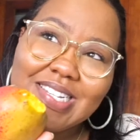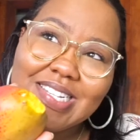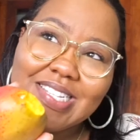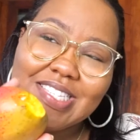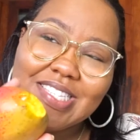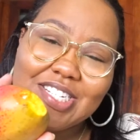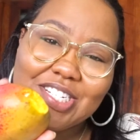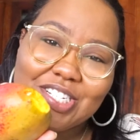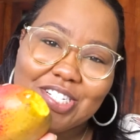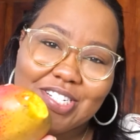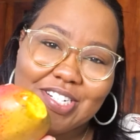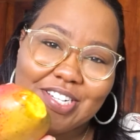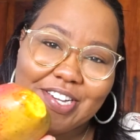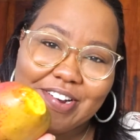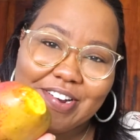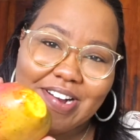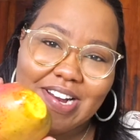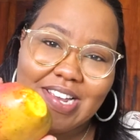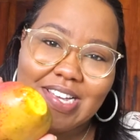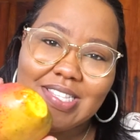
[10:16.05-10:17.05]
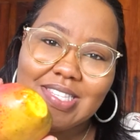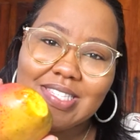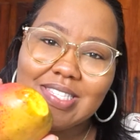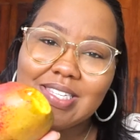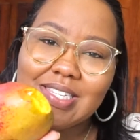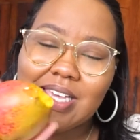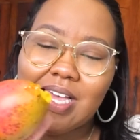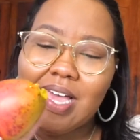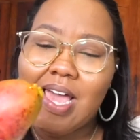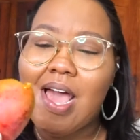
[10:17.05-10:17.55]
incision here, right?
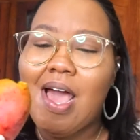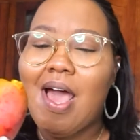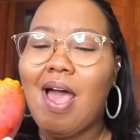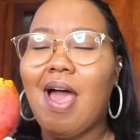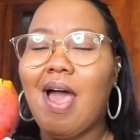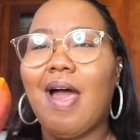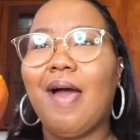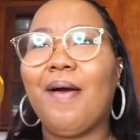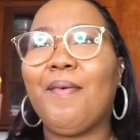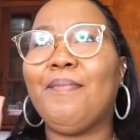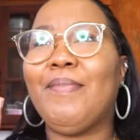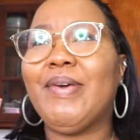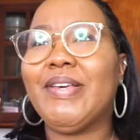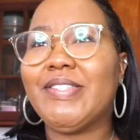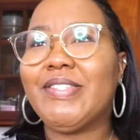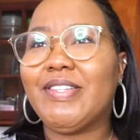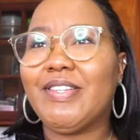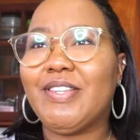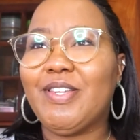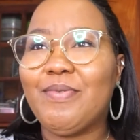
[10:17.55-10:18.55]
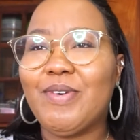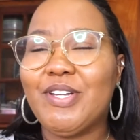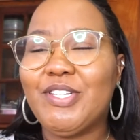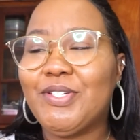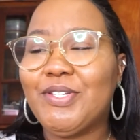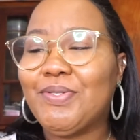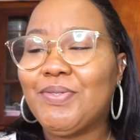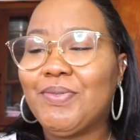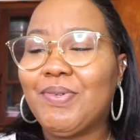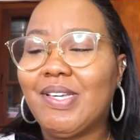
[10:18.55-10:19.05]
And basically what
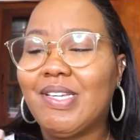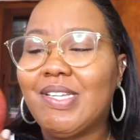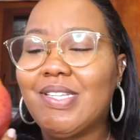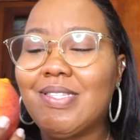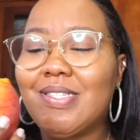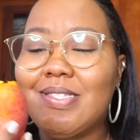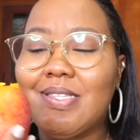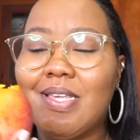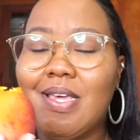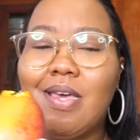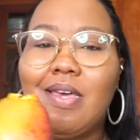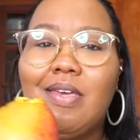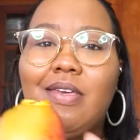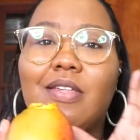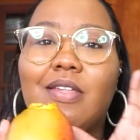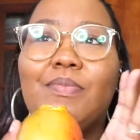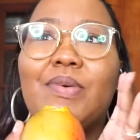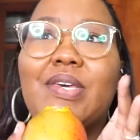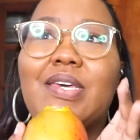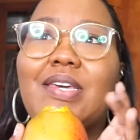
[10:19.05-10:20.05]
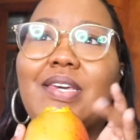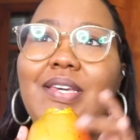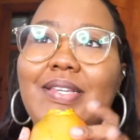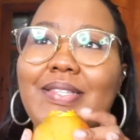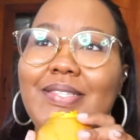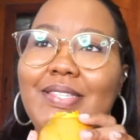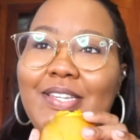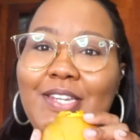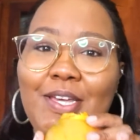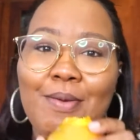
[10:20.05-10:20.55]
you do is you'll be
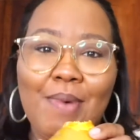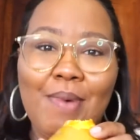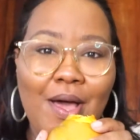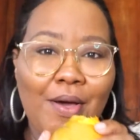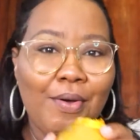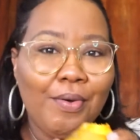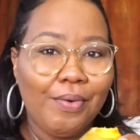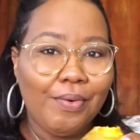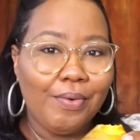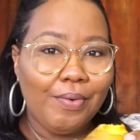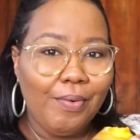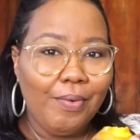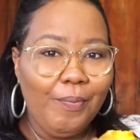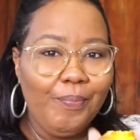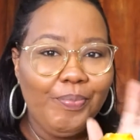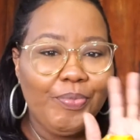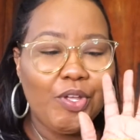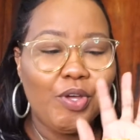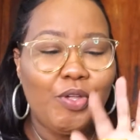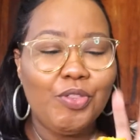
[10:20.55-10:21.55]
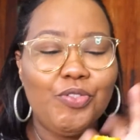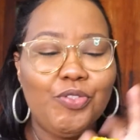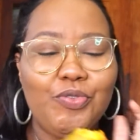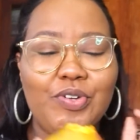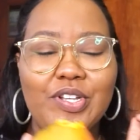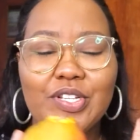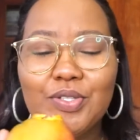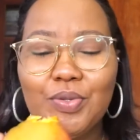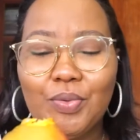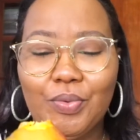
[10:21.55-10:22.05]
eating a mango through
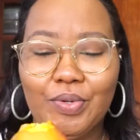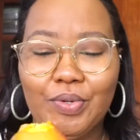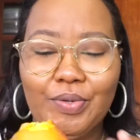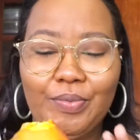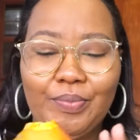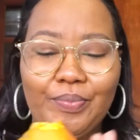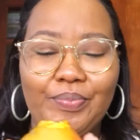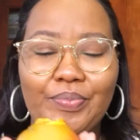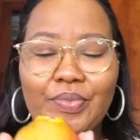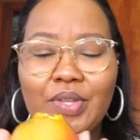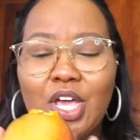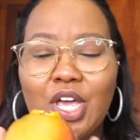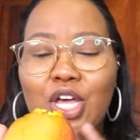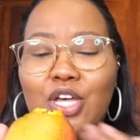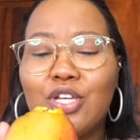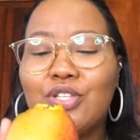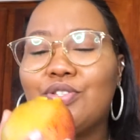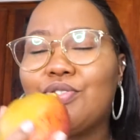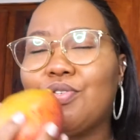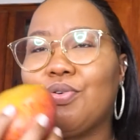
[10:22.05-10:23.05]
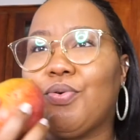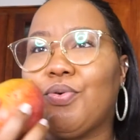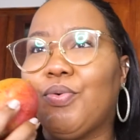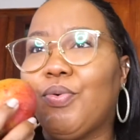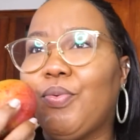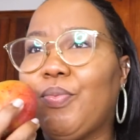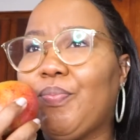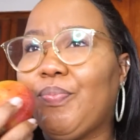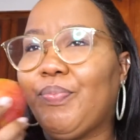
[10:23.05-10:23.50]
this hole. So